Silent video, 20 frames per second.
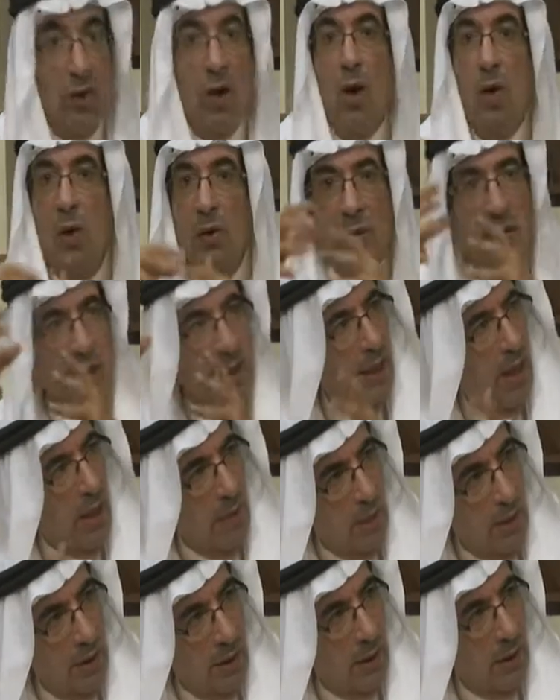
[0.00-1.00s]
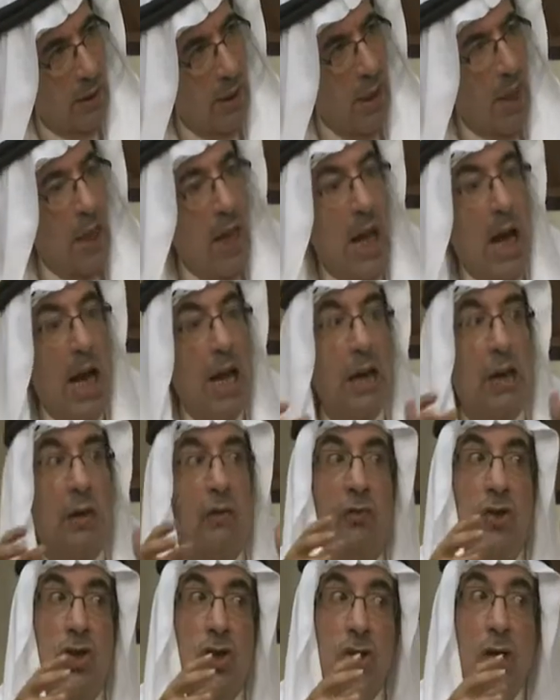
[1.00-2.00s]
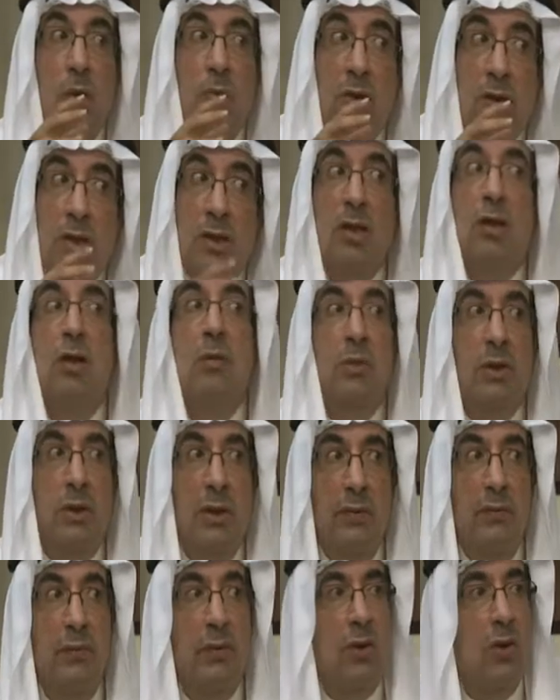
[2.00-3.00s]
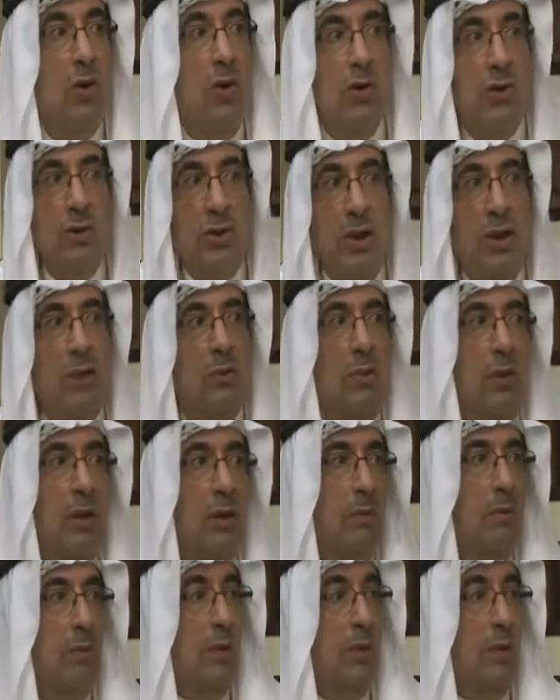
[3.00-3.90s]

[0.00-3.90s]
whole thing happening. And if we stop this locomotive, the whole train will not.